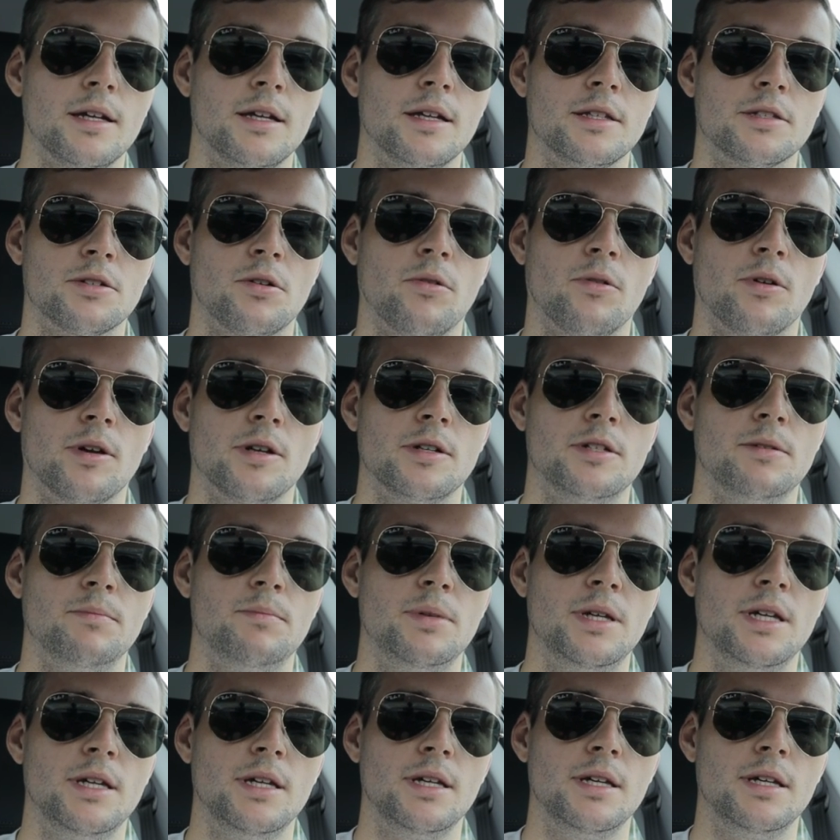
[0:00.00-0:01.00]
it's going to
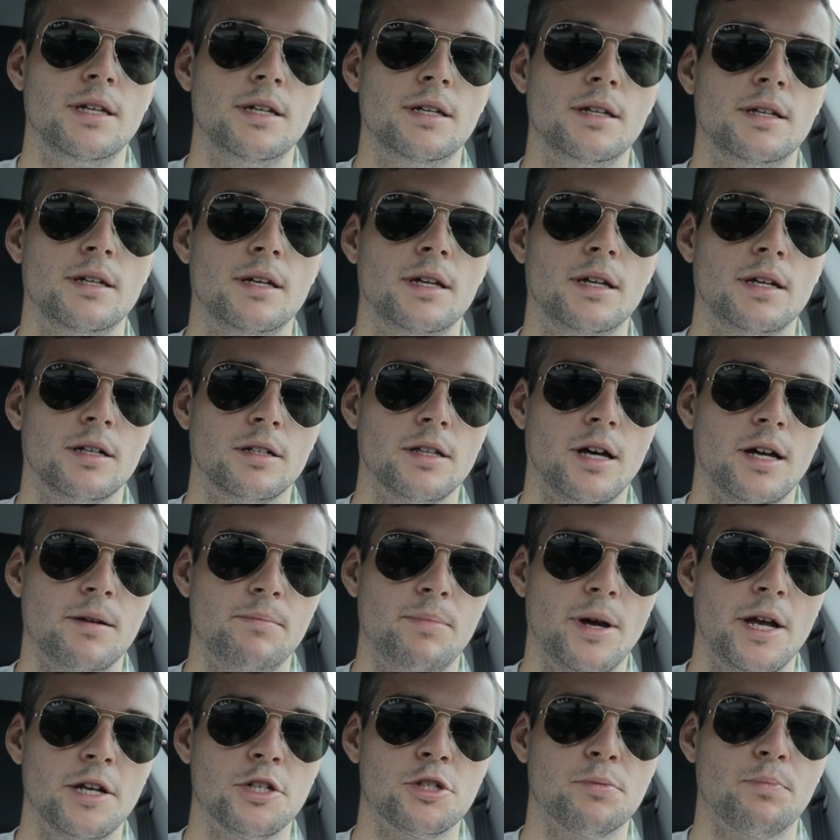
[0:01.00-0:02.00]
be incline
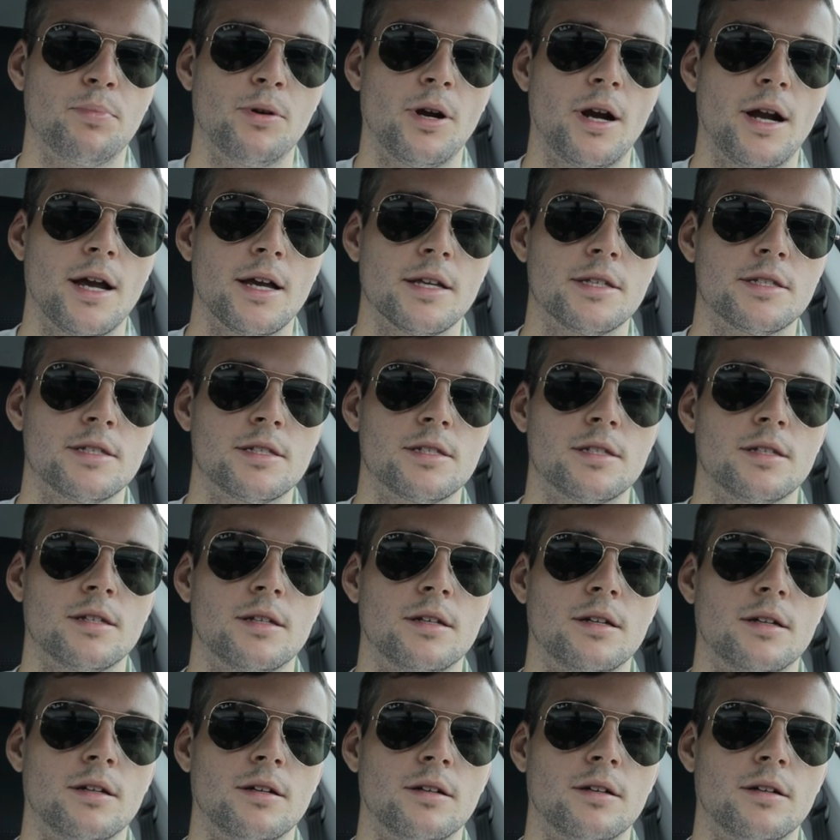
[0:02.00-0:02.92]
bench press,